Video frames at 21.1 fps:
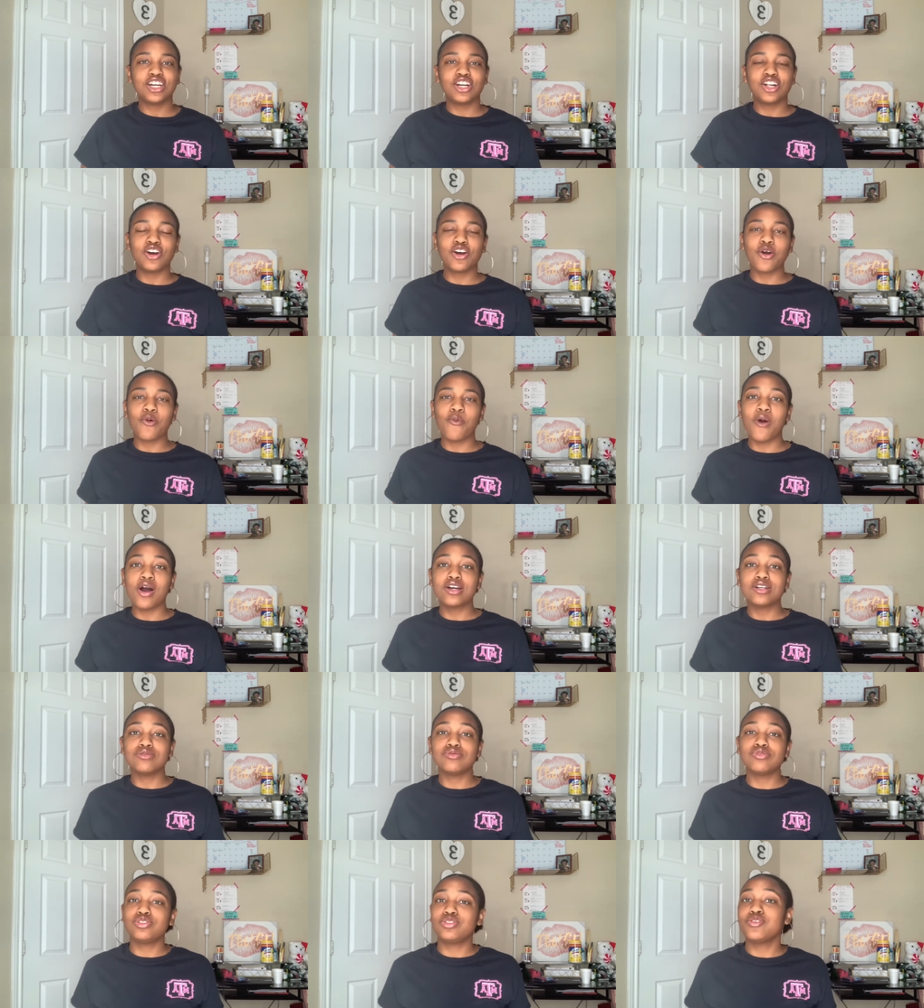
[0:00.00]
or
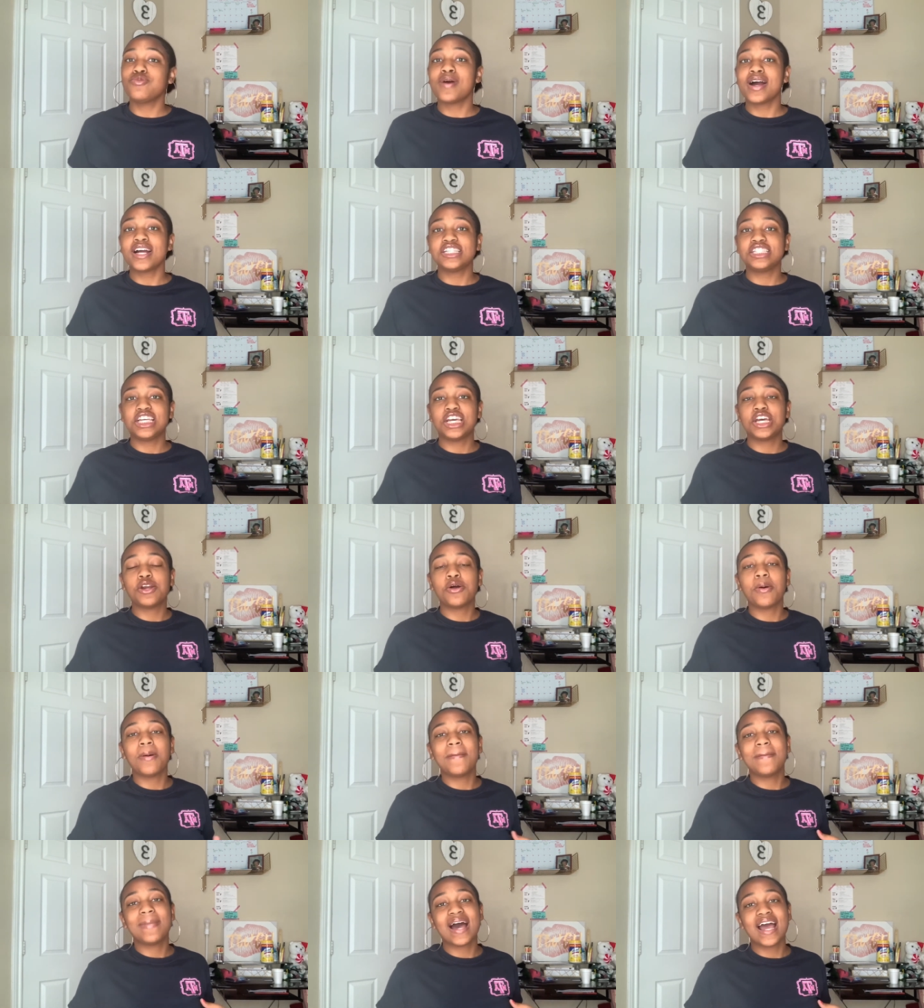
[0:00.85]
welcome to my
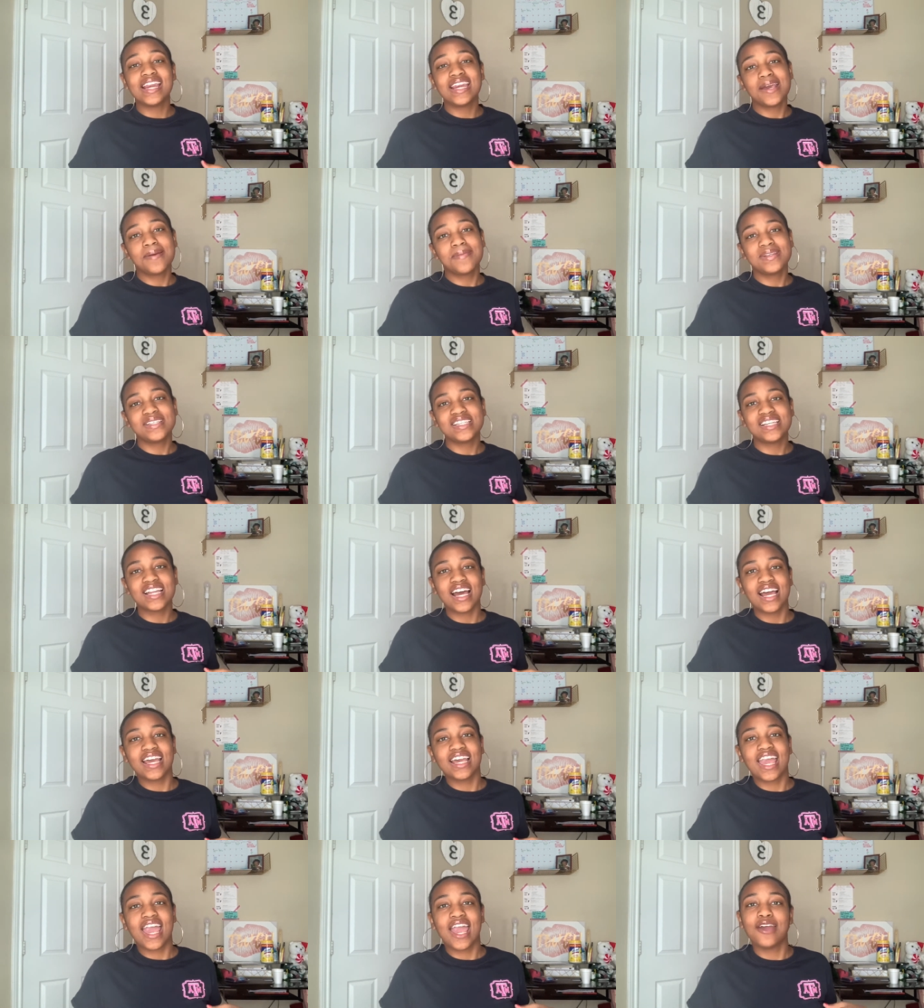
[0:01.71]
channel. My name is
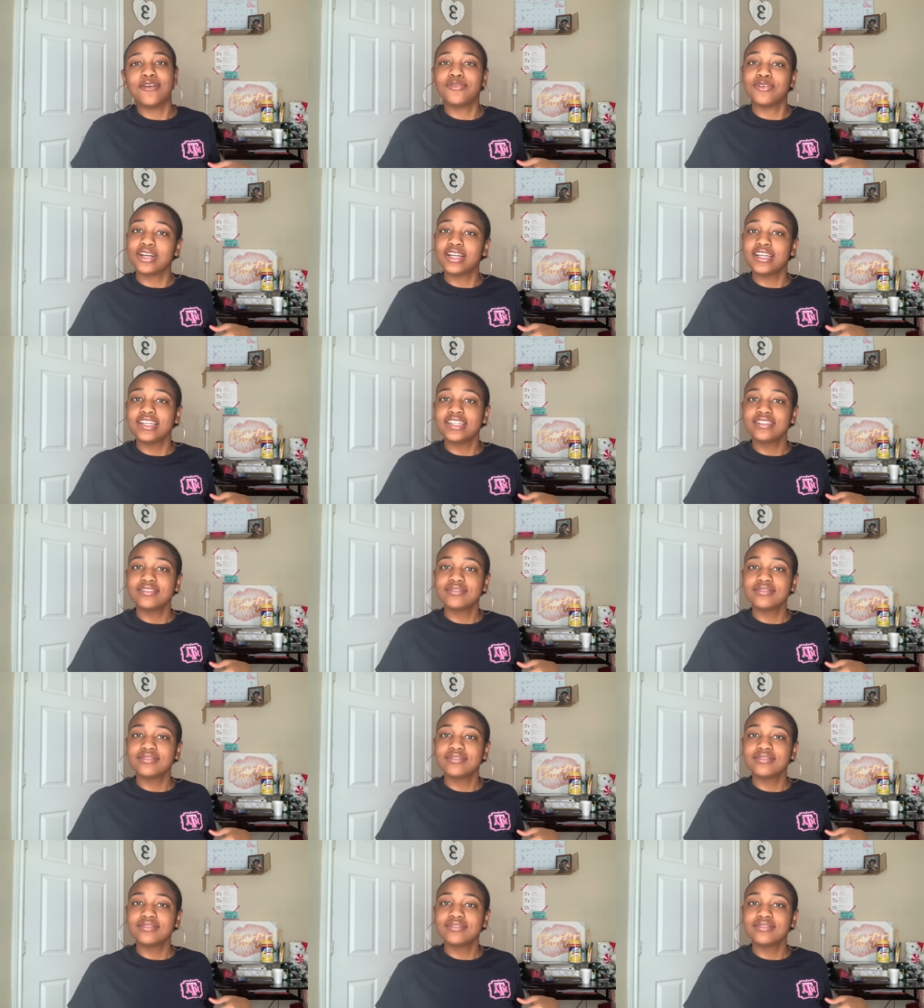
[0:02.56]
Eniya Karee.